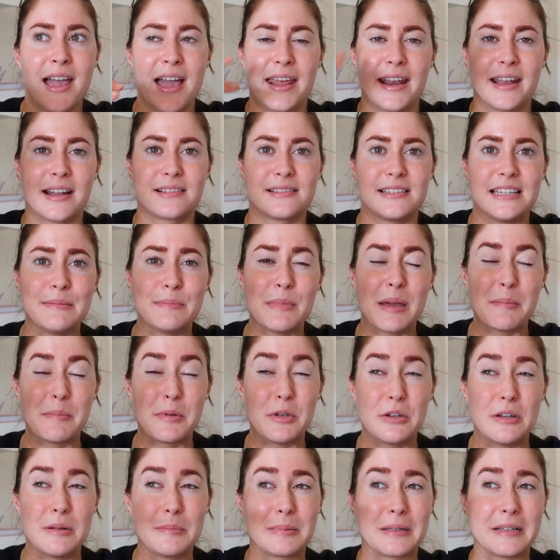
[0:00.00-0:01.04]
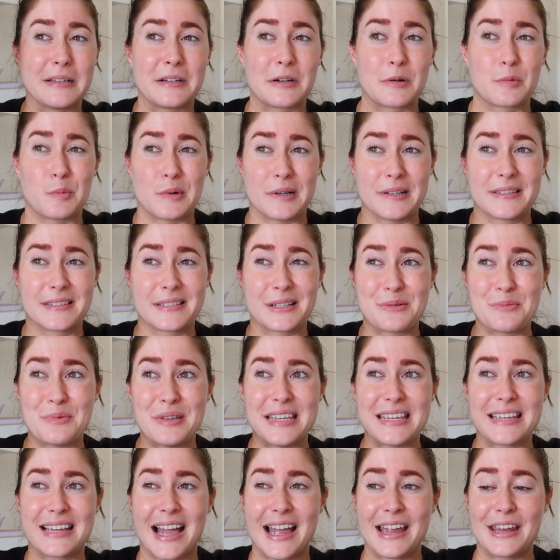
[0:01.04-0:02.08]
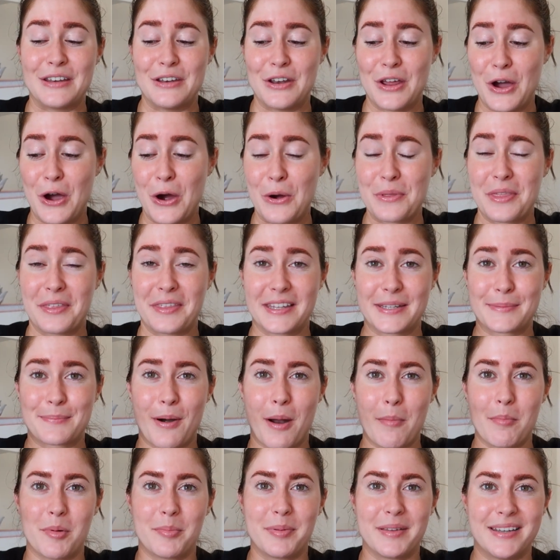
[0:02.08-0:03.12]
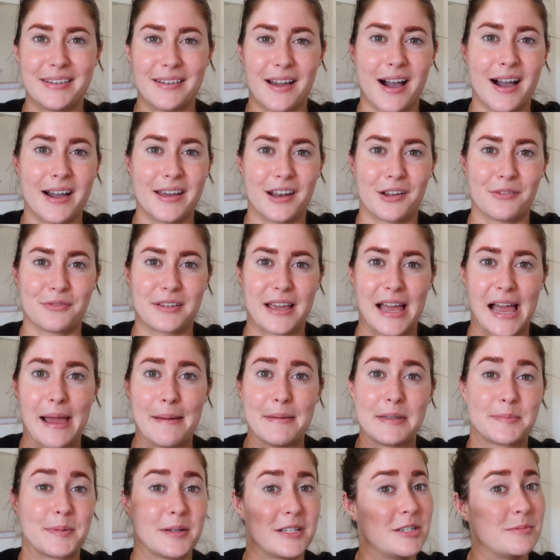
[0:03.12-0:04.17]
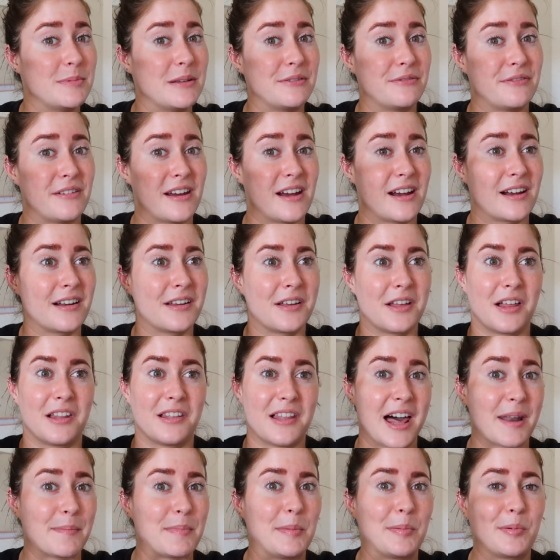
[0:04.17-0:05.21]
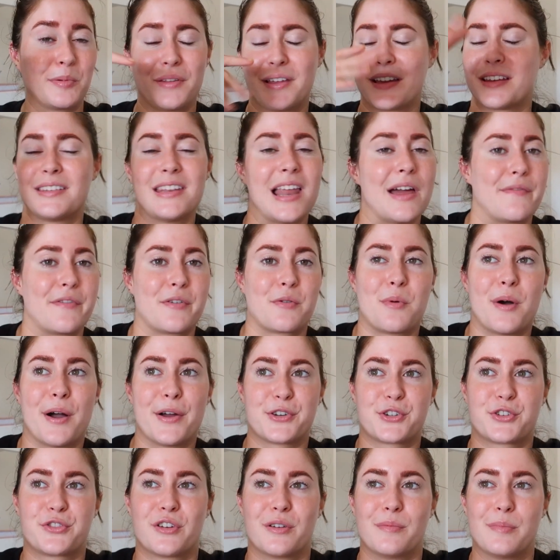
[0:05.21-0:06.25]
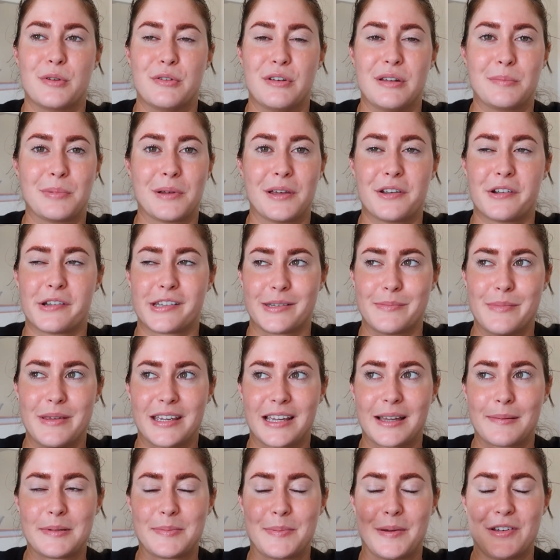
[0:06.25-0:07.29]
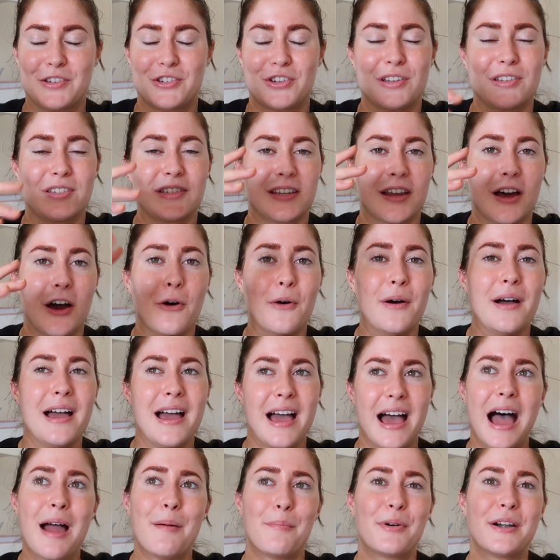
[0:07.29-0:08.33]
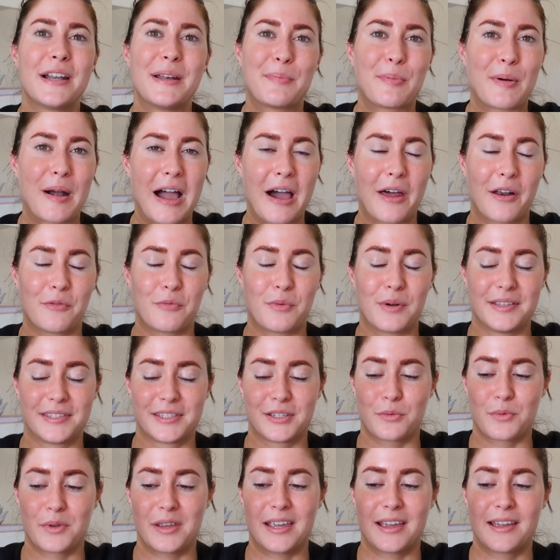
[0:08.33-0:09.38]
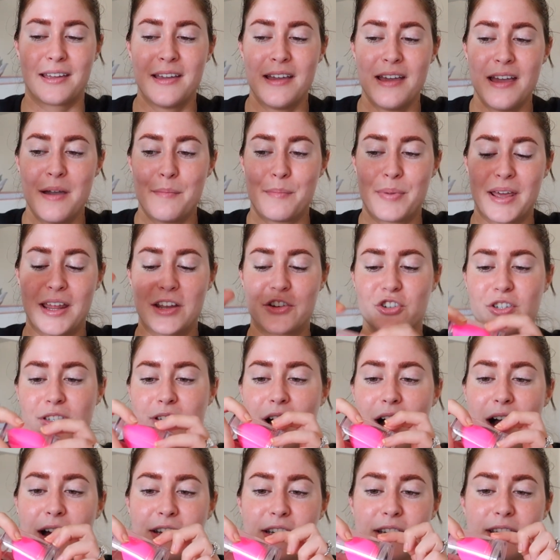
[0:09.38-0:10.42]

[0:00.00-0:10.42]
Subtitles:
and I clean my beauty blender once a week. I know that that's probably not enough times, but to be fair, a lot of people like never wash their beauty blenders and makeup sponges, so I'm pretty proud of once a week. But it's just gotten